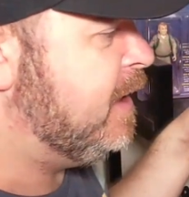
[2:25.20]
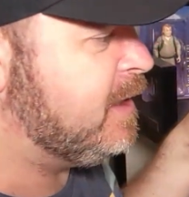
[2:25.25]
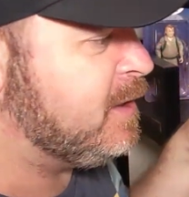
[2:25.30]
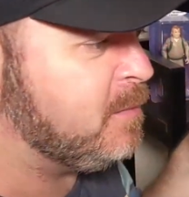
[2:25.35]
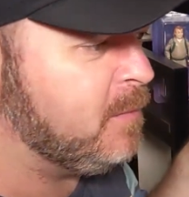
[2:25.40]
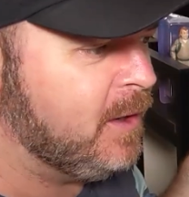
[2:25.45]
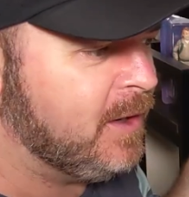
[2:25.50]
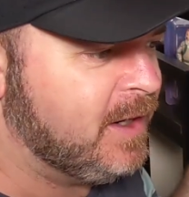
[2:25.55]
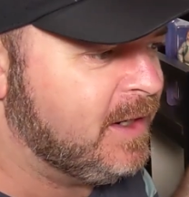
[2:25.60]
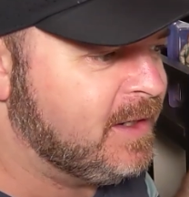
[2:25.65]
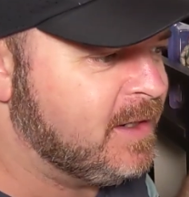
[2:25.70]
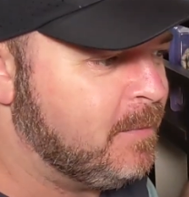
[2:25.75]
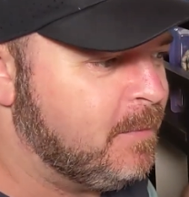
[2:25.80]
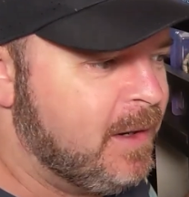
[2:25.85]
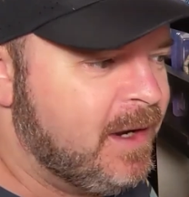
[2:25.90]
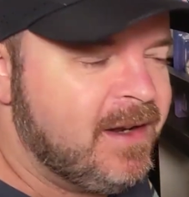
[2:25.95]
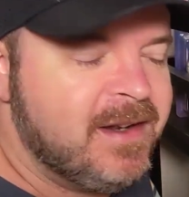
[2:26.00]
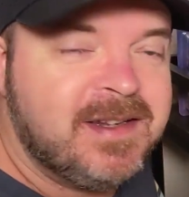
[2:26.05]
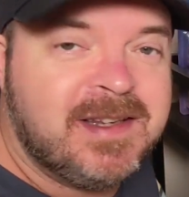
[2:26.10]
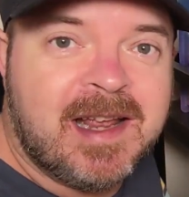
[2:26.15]
This one is a
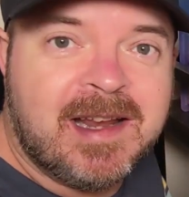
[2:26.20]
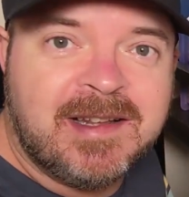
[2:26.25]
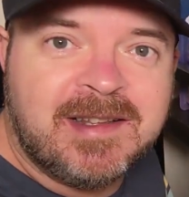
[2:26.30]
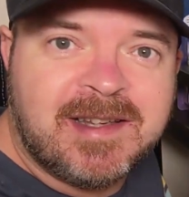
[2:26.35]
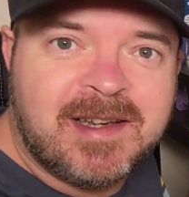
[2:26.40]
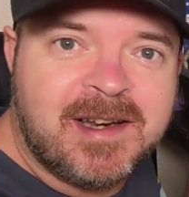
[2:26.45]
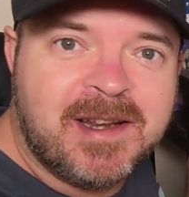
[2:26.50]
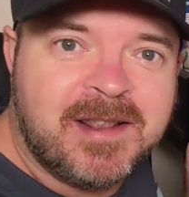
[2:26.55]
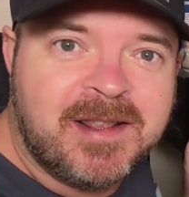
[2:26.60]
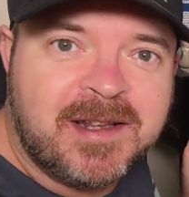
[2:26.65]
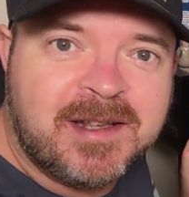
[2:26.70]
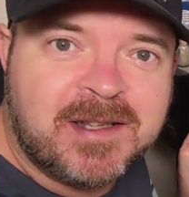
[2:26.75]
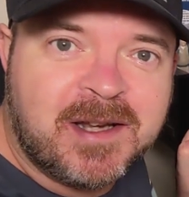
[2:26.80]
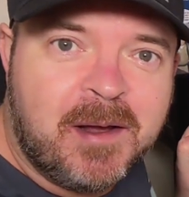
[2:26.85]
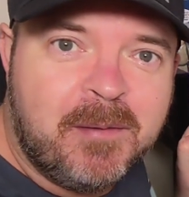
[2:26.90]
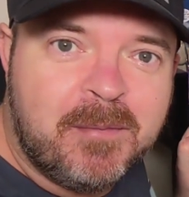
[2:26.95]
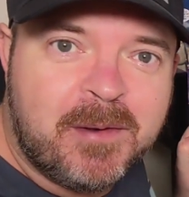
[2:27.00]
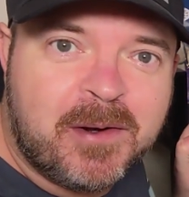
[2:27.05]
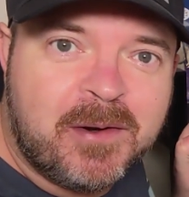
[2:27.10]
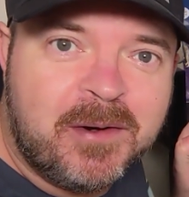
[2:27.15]
bit dented at the
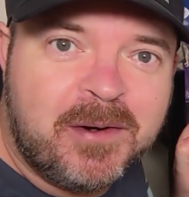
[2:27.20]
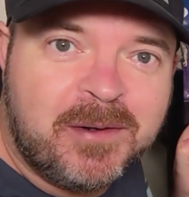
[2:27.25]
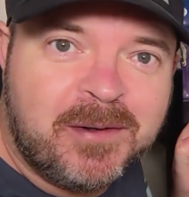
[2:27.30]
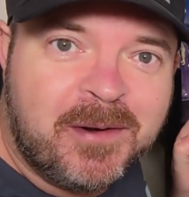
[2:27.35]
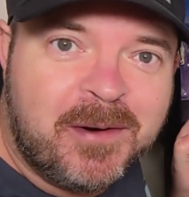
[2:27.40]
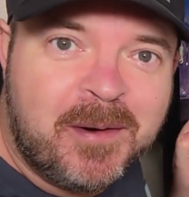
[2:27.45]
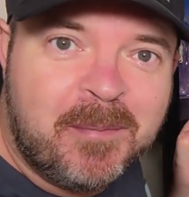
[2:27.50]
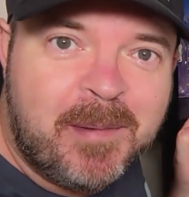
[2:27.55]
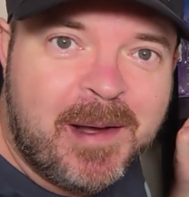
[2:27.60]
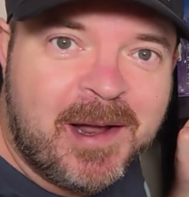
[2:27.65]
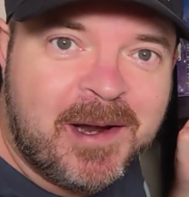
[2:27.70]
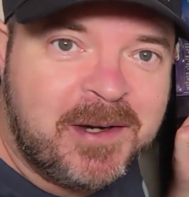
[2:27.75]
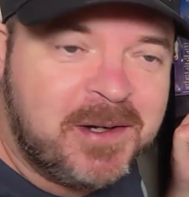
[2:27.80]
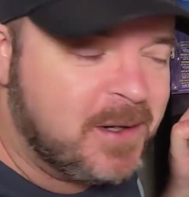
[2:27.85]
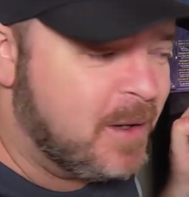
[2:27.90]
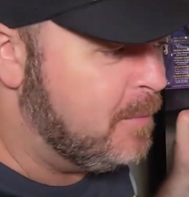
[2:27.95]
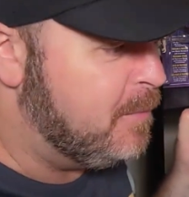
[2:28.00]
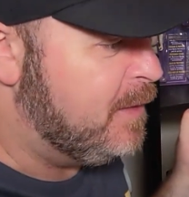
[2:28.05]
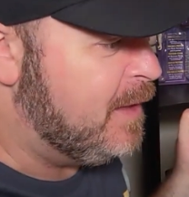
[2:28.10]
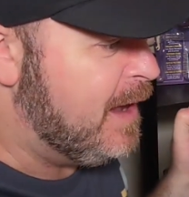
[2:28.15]
top. They could have done a better
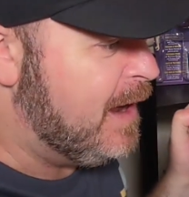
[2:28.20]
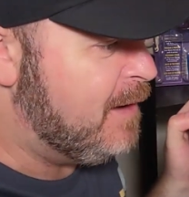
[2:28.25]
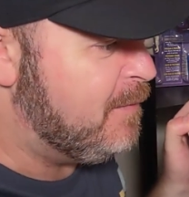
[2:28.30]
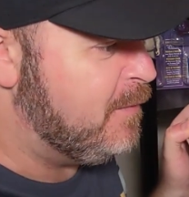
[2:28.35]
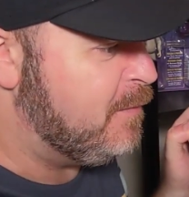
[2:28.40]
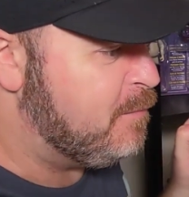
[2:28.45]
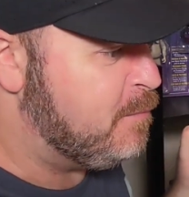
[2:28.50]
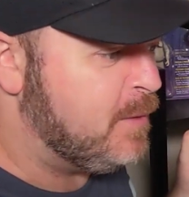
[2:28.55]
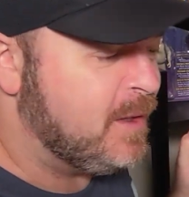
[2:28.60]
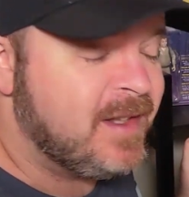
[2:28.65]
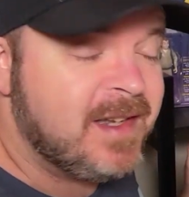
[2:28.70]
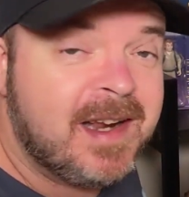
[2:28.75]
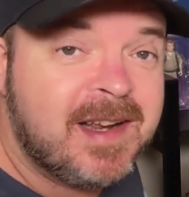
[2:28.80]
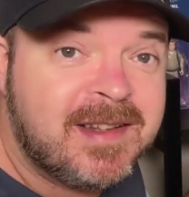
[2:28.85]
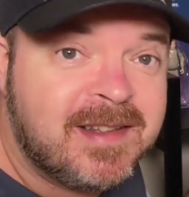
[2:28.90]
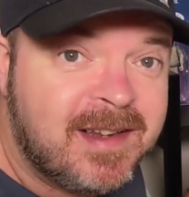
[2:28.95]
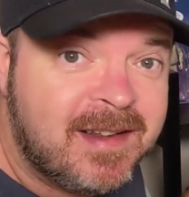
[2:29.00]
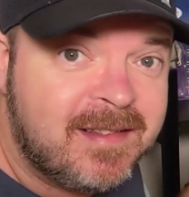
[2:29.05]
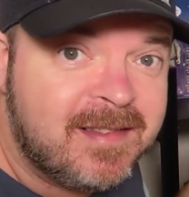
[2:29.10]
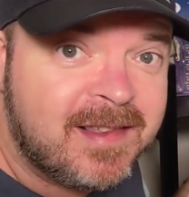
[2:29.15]
job there of
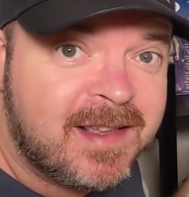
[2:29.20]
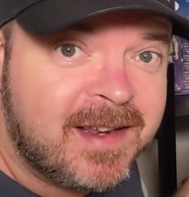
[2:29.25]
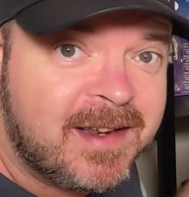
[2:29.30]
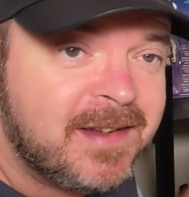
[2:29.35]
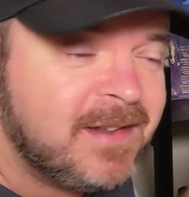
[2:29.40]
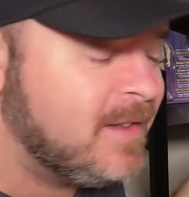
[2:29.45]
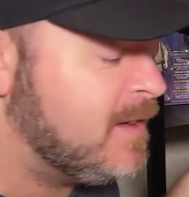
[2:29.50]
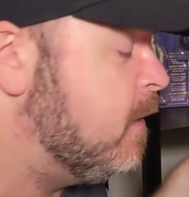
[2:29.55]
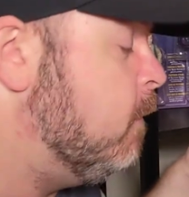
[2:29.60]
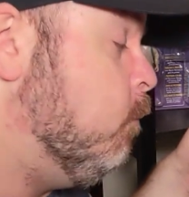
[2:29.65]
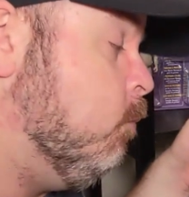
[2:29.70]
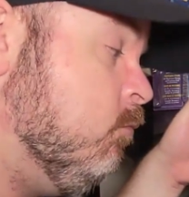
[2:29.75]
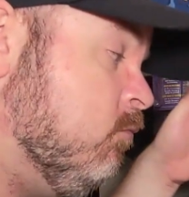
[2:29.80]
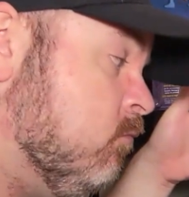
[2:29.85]
protecting things.